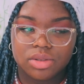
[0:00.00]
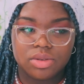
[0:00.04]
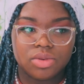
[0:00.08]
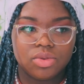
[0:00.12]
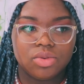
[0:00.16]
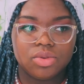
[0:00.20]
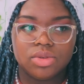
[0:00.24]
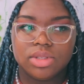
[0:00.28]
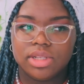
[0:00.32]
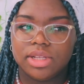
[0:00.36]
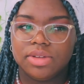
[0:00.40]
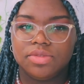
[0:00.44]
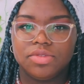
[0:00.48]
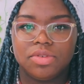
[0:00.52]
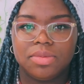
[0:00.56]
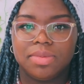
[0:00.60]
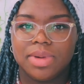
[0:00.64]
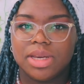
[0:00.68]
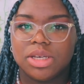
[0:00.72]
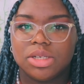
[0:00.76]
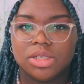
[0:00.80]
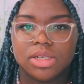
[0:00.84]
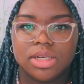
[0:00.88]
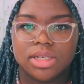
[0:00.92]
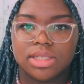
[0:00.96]
All the
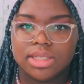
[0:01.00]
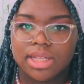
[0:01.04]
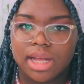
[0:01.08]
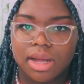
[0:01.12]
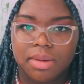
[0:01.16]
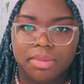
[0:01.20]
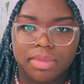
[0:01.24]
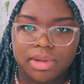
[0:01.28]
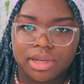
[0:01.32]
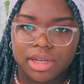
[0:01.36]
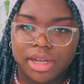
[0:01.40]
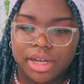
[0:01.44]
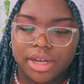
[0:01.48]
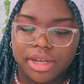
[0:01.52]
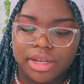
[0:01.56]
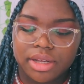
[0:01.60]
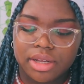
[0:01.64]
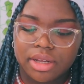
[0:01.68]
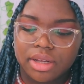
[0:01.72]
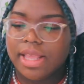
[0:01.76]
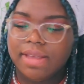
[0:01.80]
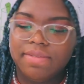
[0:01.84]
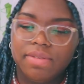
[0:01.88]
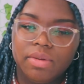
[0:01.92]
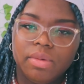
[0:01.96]
information is down below.
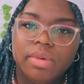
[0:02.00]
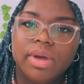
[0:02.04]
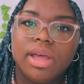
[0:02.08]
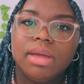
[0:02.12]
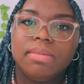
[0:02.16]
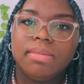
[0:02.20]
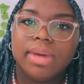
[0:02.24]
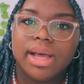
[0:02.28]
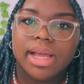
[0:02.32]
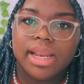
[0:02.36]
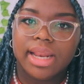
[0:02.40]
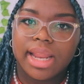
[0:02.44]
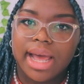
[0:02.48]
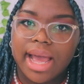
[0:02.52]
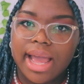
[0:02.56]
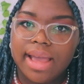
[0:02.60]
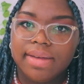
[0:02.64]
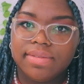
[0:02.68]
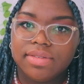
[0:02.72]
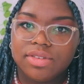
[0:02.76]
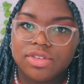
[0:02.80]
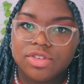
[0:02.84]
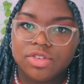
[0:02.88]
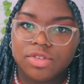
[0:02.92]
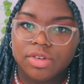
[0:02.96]
If you were in my
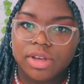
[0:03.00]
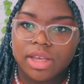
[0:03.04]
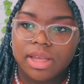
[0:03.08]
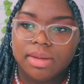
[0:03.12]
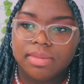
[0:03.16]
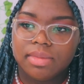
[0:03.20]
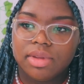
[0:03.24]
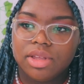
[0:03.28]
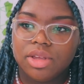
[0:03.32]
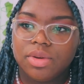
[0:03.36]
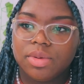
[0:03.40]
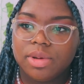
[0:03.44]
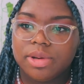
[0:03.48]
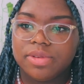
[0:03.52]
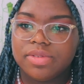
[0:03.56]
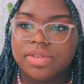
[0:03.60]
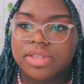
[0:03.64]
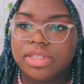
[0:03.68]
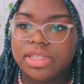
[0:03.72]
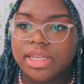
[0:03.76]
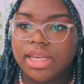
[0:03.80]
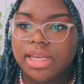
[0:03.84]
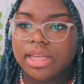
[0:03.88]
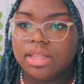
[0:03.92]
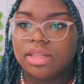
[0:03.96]
live stream, you would have
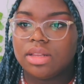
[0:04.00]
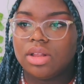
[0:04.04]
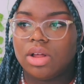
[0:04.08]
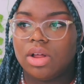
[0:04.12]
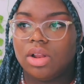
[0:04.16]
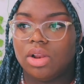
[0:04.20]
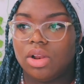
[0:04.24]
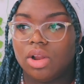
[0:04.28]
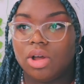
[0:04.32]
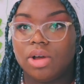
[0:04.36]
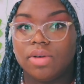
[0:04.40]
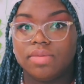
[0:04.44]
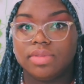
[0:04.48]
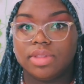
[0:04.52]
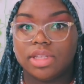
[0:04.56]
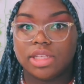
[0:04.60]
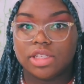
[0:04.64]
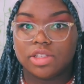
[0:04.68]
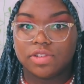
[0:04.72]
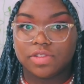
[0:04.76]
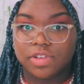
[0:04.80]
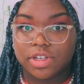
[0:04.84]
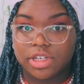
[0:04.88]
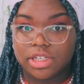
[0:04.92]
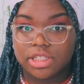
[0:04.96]
seen a lot of
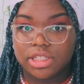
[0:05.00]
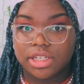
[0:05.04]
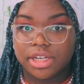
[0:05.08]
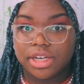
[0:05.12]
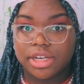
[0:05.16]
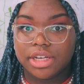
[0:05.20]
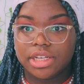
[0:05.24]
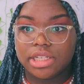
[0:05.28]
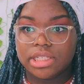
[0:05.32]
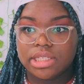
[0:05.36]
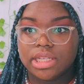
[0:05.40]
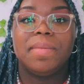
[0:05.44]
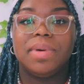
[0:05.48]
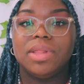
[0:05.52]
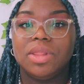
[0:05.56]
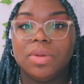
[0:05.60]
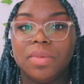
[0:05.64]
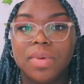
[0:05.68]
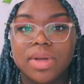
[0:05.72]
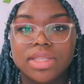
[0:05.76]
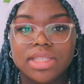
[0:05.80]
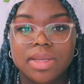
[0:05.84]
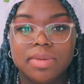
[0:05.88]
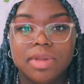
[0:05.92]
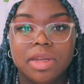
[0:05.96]
these photos. But the
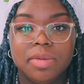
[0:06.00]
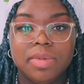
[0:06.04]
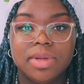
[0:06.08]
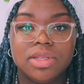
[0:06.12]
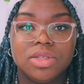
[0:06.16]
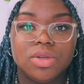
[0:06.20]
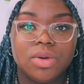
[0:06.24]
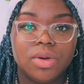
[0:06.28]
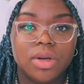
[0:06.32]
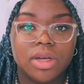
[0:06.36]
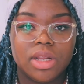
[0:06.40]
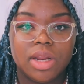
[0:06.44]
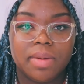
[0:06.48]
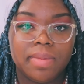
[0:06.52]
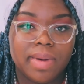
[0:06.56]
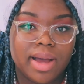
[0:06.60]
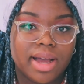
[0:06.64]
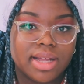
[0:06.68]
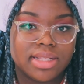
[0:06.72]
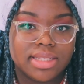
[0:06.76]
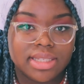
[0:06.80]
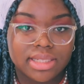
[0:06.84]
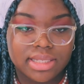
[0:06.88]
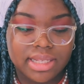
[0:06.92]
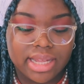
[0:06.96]
ones I'm gonna be talking
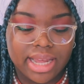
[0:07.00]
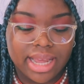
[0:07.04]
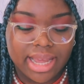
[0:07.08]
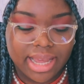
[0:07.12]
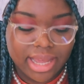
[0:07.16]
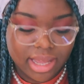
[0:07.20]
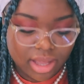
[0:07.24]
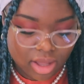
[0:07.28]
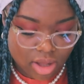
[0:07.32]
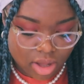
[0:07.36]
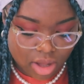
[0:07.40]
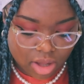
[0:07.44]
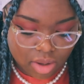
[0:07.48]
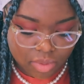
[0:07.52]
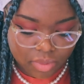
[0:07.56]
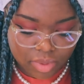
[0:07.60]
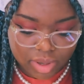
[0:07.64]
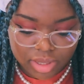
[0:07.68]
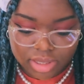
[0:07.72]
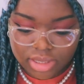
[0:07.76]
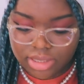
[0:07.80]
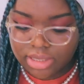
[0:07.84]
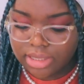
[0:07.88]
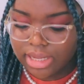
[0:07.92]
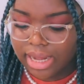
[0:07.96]
about today are
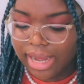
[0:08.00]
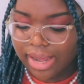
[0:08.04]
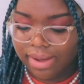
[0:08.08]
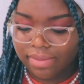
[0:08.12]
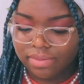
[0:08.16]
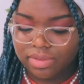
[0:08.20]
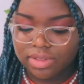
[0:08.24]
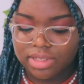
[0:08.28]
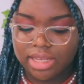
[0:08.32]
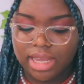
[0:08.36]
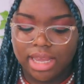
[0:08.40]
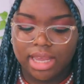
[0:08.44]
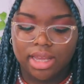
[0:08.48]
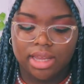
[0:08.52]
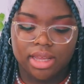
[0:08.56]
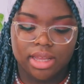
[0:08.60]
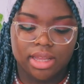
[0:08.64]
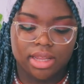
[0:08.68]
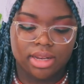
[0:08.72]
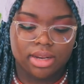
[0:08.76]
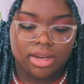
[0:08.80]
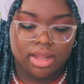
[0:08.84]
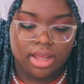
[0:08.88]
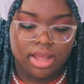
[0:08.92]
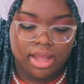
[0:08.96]
ones that I've
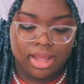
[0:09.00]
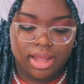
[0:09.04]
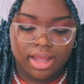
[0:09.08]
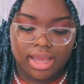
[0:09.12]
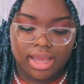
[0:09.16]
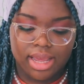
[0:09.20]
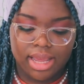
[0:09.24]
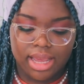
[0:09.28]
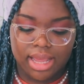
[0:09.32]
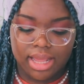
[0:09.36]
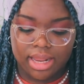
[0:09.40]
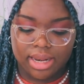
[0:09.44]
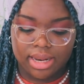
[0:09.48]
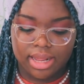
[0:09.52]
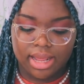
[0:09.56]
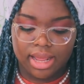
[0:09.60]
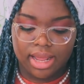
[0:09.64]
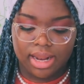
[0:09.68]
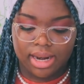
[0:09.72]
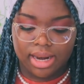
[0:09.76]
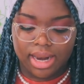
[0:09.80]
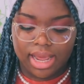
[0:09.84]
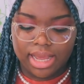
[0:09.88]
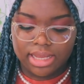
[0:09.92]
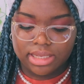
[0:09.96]
taken in
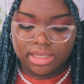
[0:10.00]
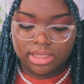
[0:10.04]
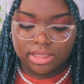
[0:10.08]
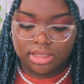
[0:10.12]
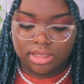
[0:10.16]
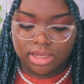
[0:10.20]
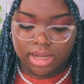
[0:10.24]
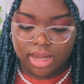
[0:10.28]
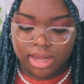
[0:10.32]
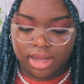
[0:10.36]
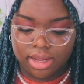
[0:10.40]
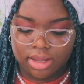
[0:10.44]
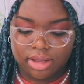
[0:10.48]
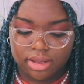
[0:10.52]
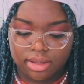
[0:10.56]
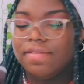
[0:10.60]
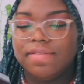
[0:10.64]
Leicester.